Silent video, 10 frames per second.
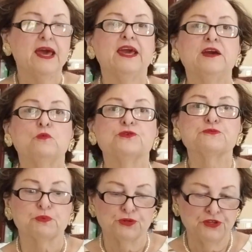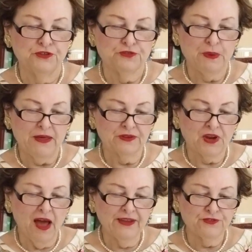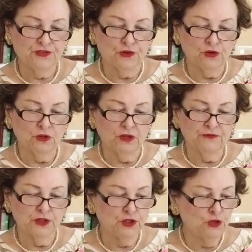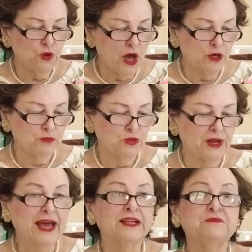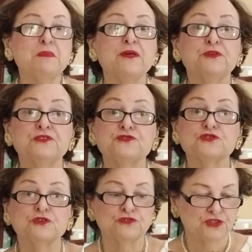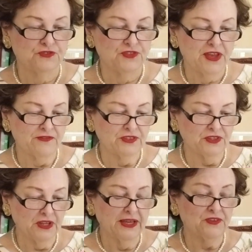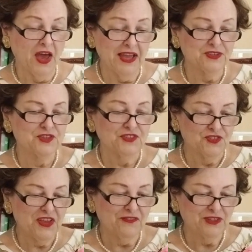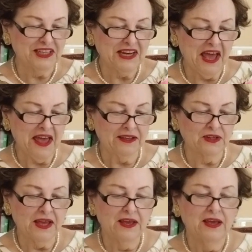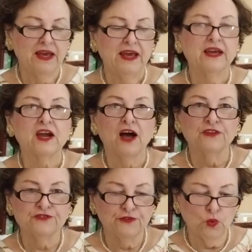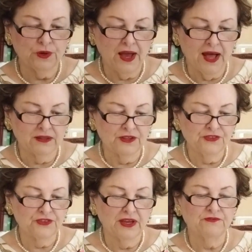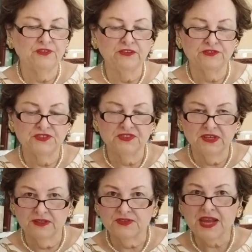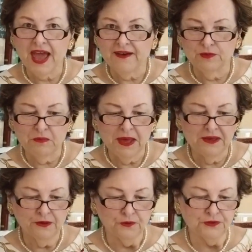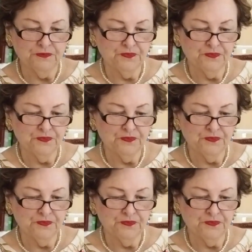It was produced by the Night Circle of the New Hope United Methodist Church in 1979. It cost $4.50 to have it mailed.